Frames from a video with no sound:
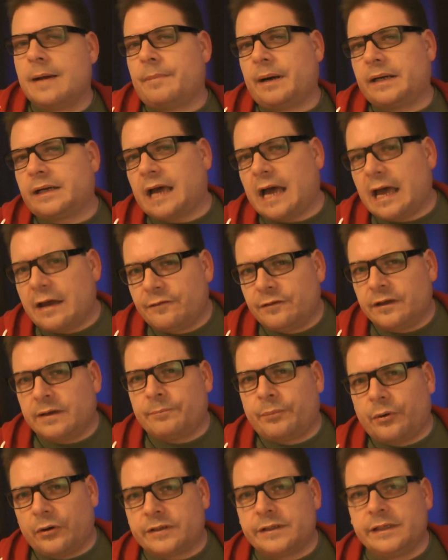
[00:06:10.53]
But
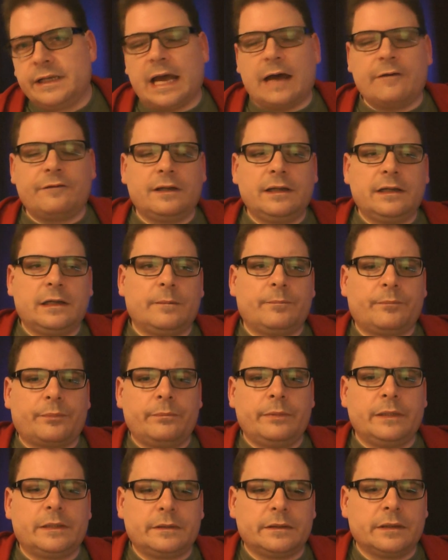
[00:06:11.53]
personally I have a little
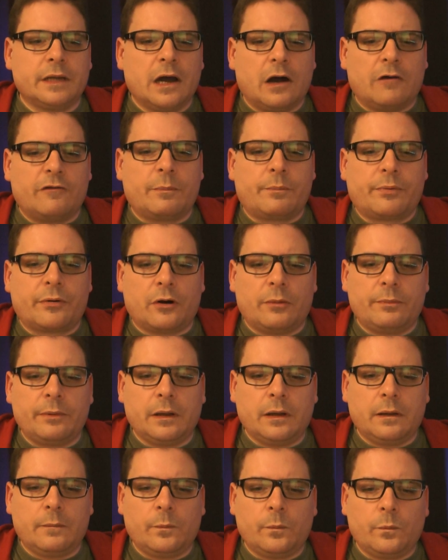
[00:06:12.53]
bit of a
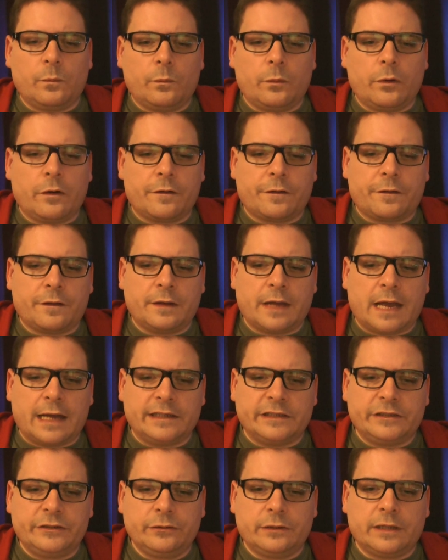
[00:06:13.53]
problem with an
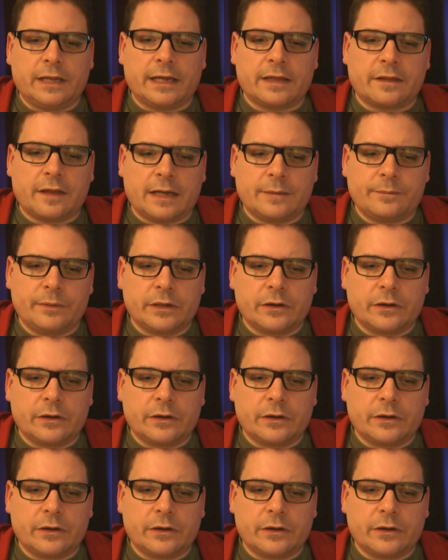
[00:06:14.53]
attitude like that,